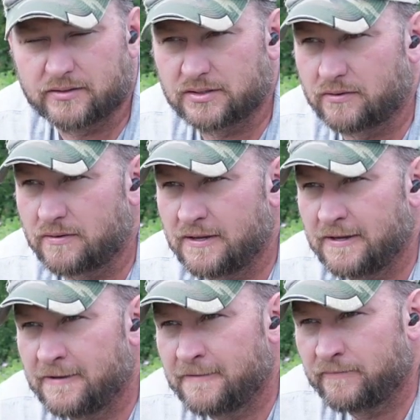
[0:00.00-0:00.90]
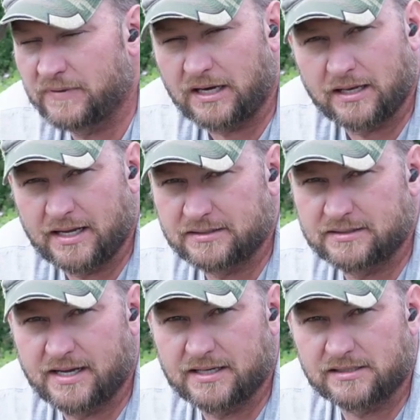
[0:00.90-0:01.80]
So we've got a lot to
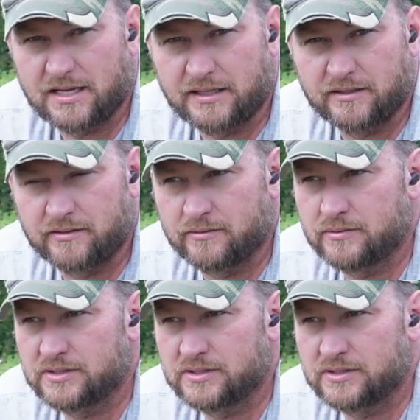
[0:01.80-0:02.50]
test, a lot to do,